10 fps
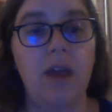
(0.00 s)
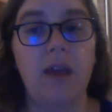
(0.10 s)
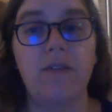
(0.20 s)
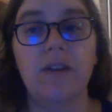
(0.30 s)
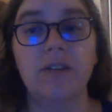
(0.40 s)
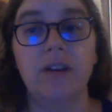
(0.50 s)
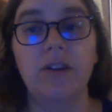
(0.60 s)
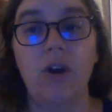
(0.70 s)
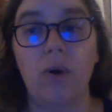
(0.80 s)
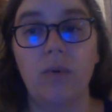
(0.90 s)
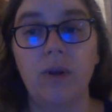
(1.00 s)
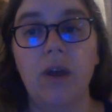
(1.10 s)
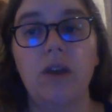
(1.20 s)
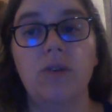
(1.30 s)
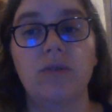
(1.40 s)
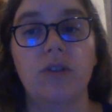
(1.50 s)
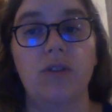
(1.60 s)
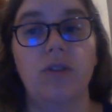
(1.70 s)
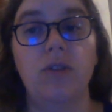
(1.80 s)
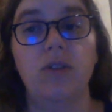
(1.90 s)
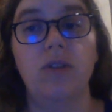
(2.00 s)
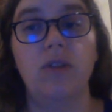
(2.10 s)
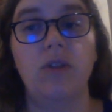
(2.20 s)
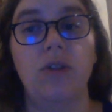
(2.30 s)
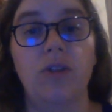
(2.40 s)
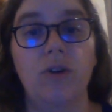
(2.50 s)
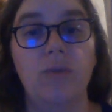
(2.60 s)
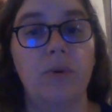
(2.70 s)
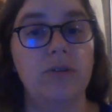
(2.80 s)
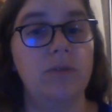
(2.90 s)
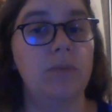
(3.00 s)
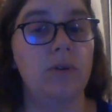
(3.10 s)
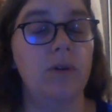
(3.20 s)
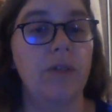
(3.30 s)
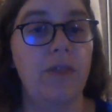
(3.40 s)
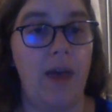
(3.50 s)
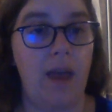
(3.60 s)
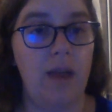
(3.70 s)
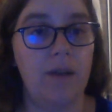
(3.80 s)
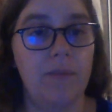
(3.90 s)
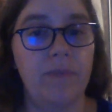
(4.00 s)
If it is unknown, use the third person plural they.